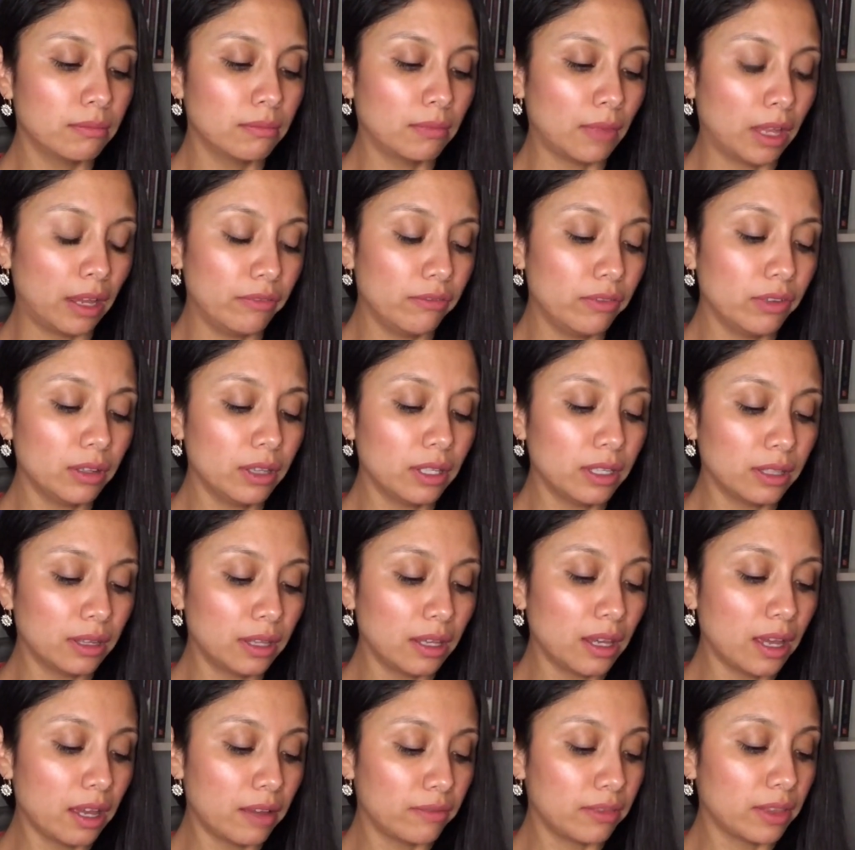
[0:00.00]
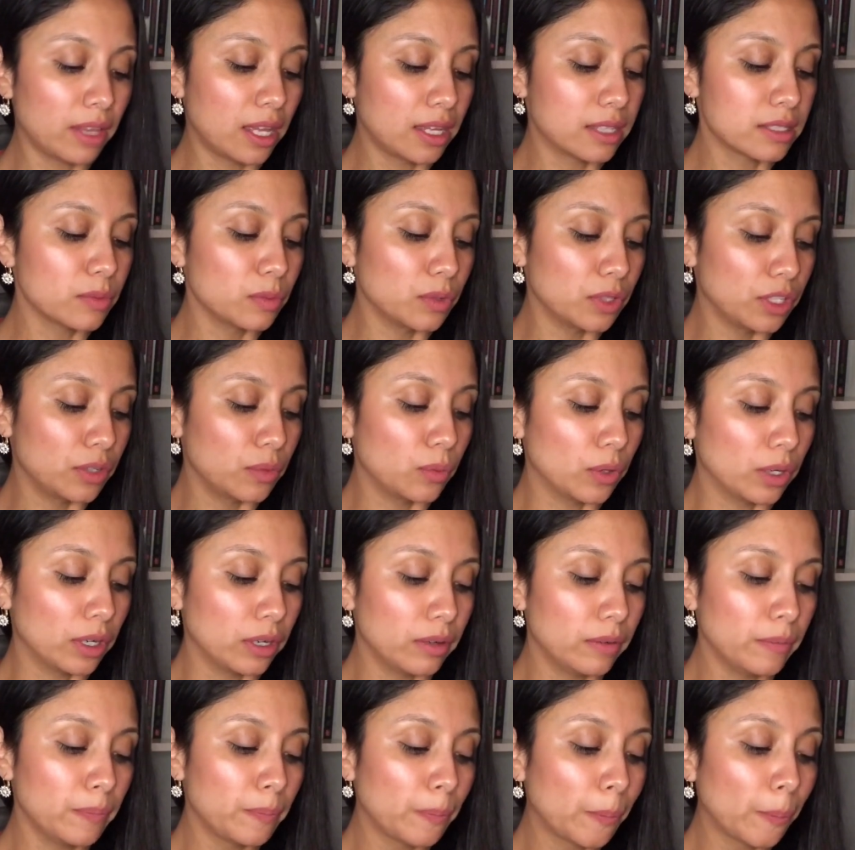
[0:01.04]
I feel like they have lasted pretty well.